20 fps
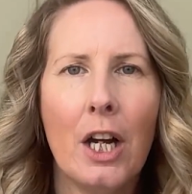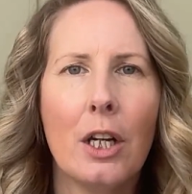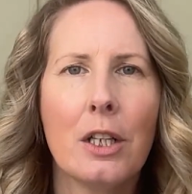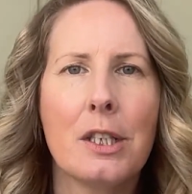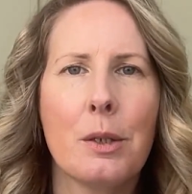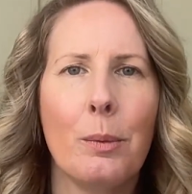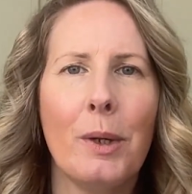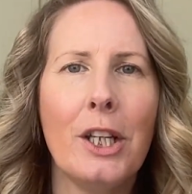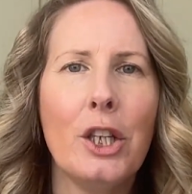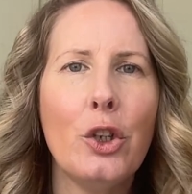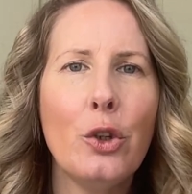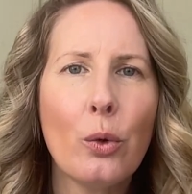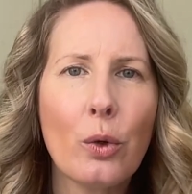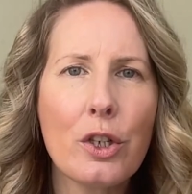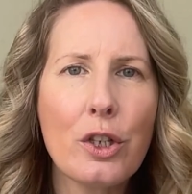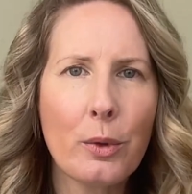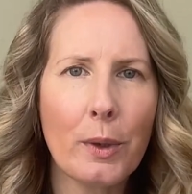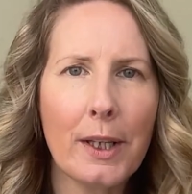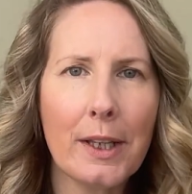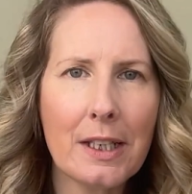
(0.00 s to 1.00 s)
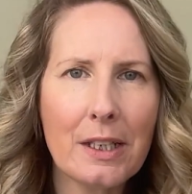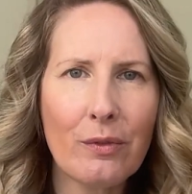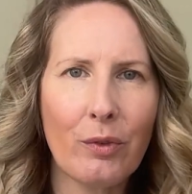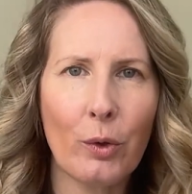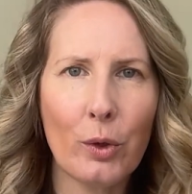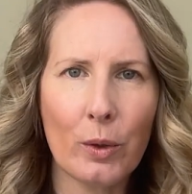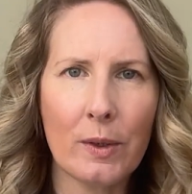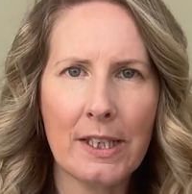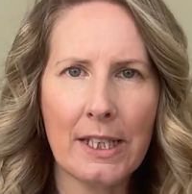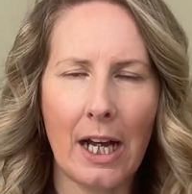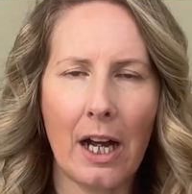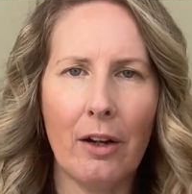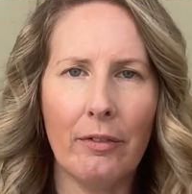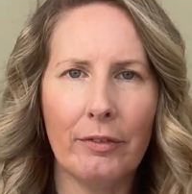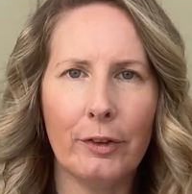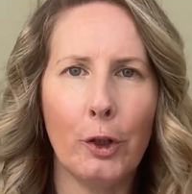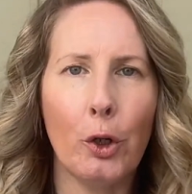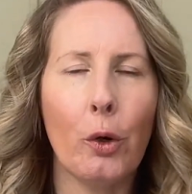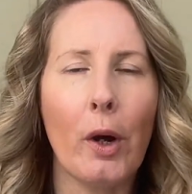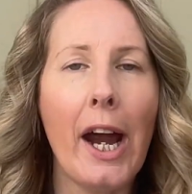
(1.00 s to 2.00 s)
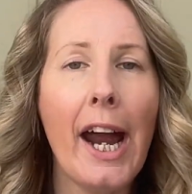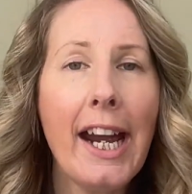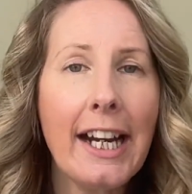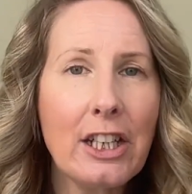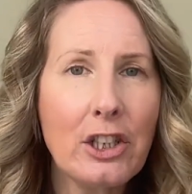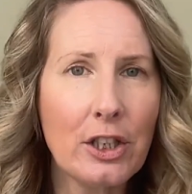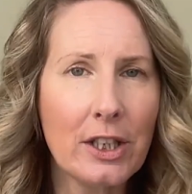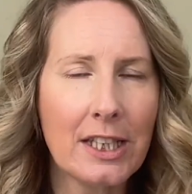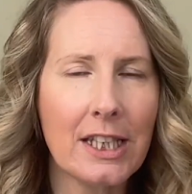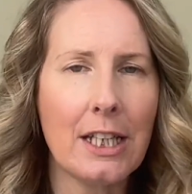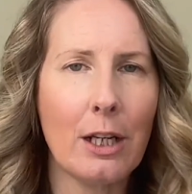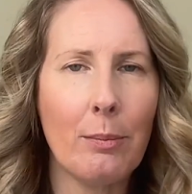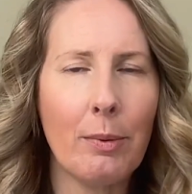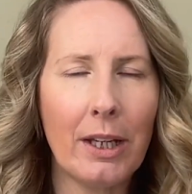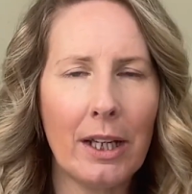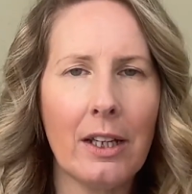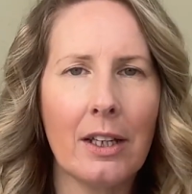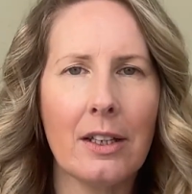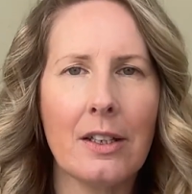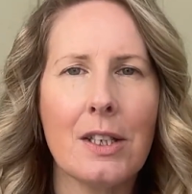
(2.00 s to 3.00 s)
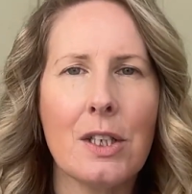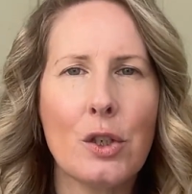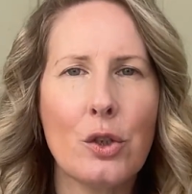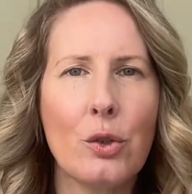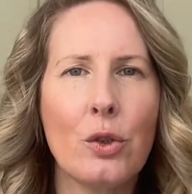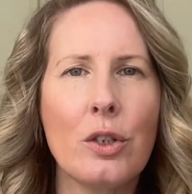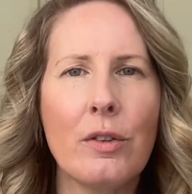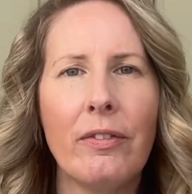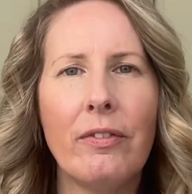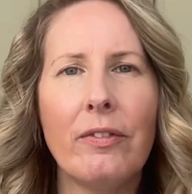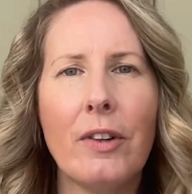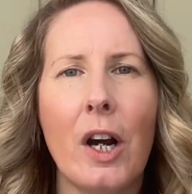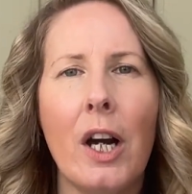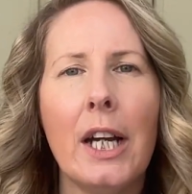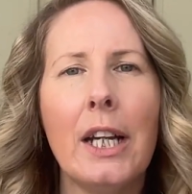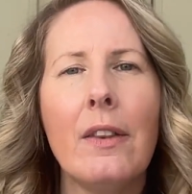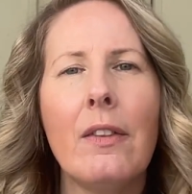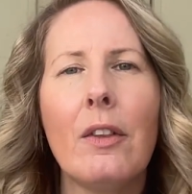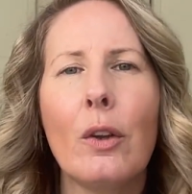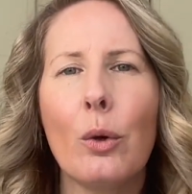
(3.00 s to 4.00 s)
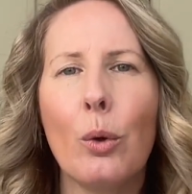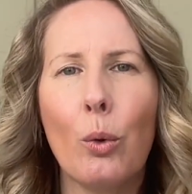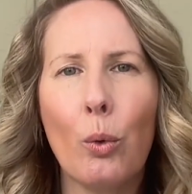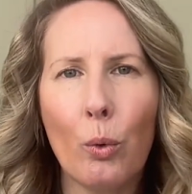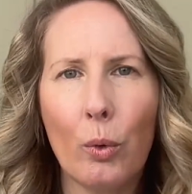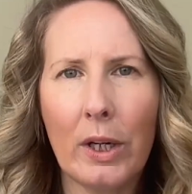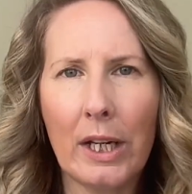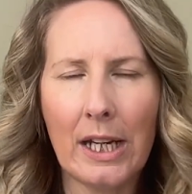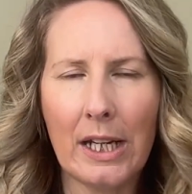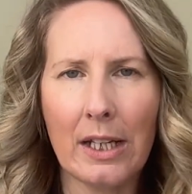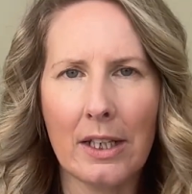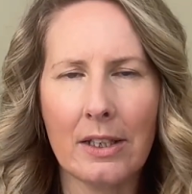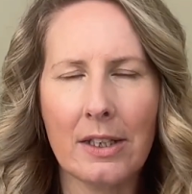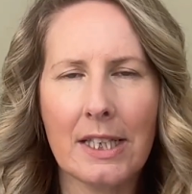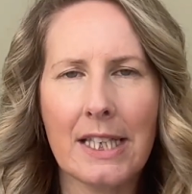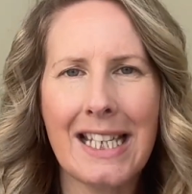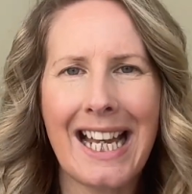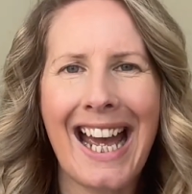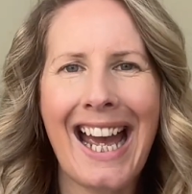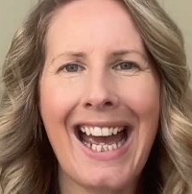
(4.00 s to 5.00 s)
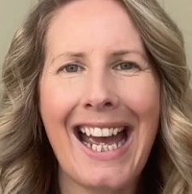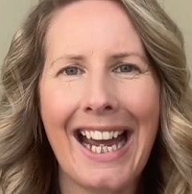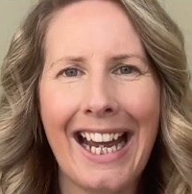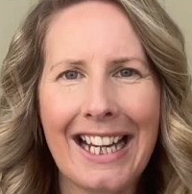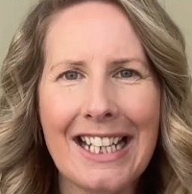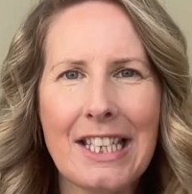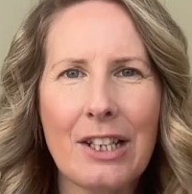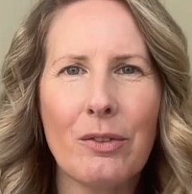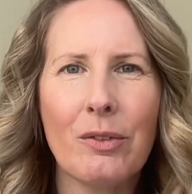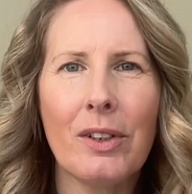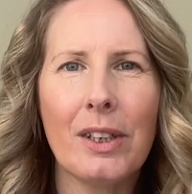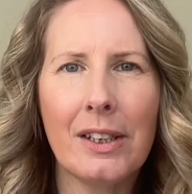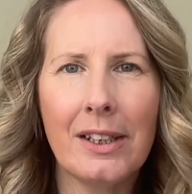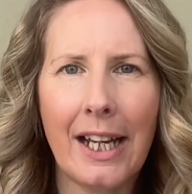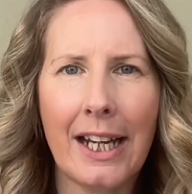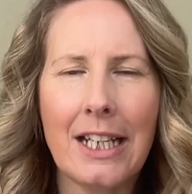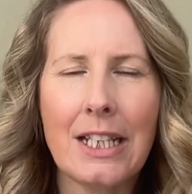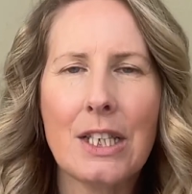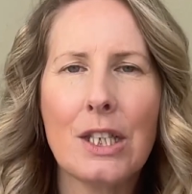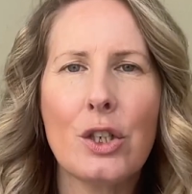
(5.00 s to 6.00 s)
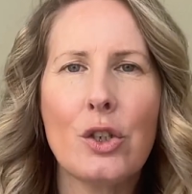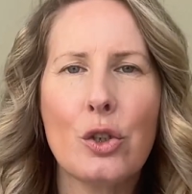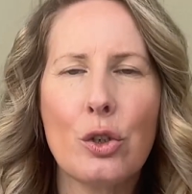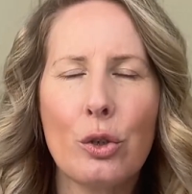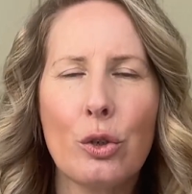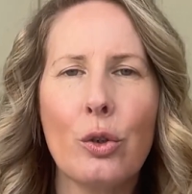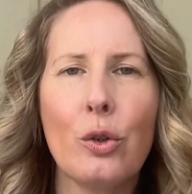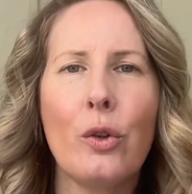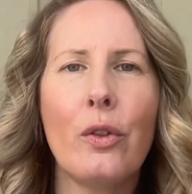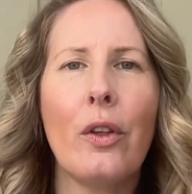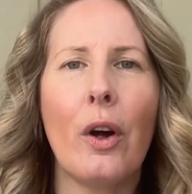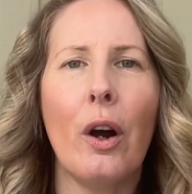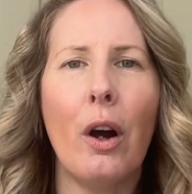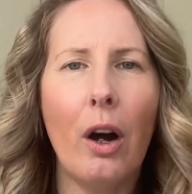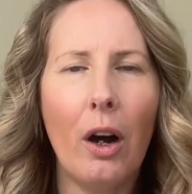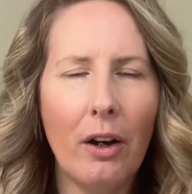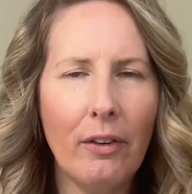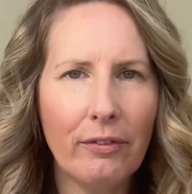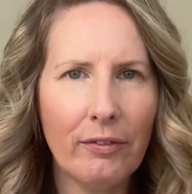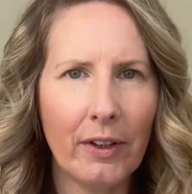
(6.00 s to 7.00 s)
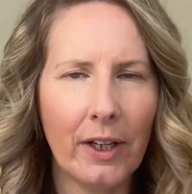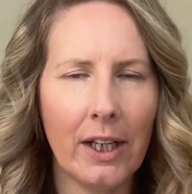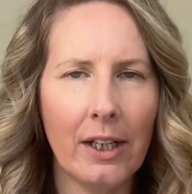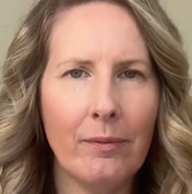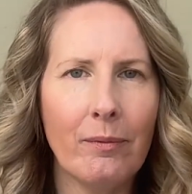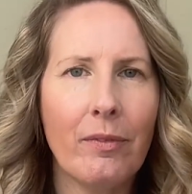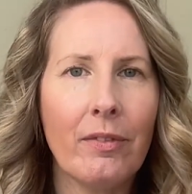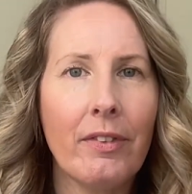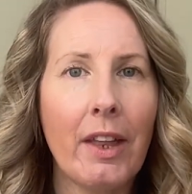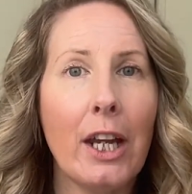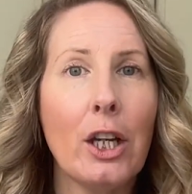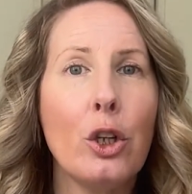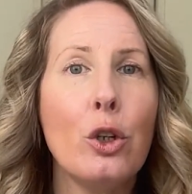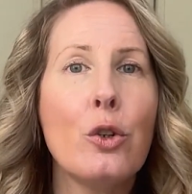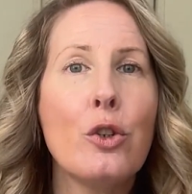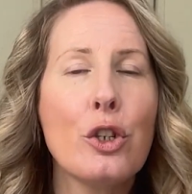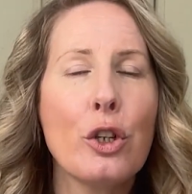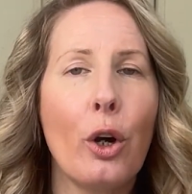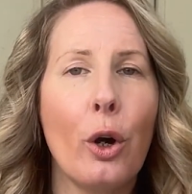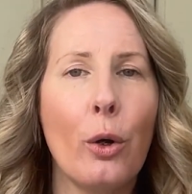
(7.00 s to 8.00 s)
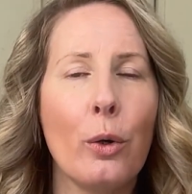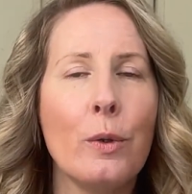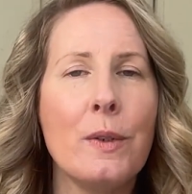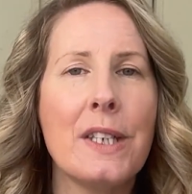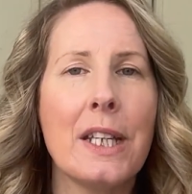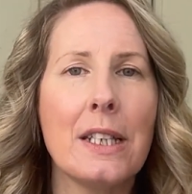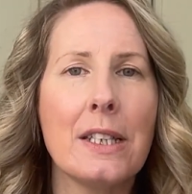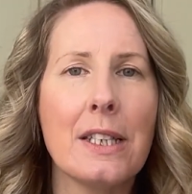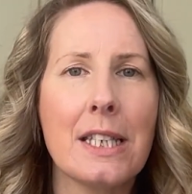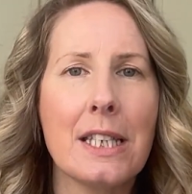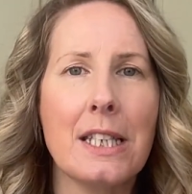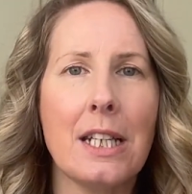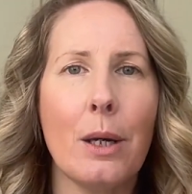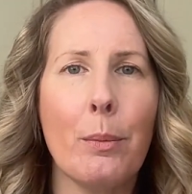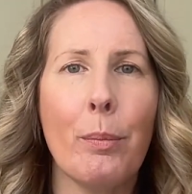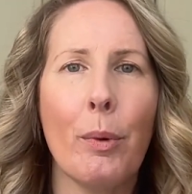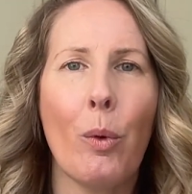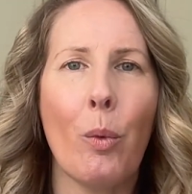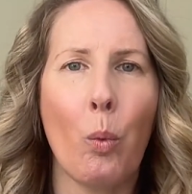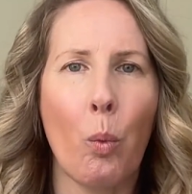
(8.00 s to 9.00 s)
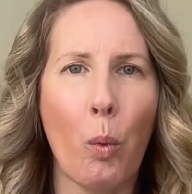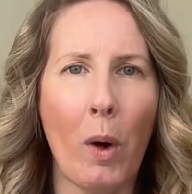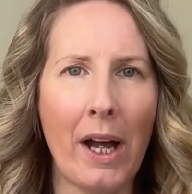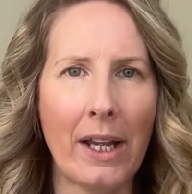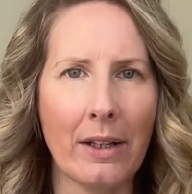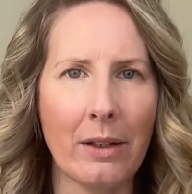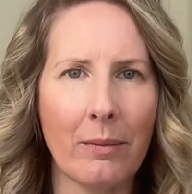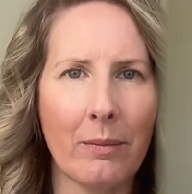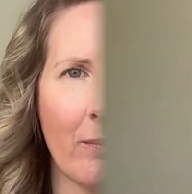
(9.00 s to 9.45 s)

So when you're doing this for yourself, your action step is to define the audience as it relates to the offer that you chose in step 1.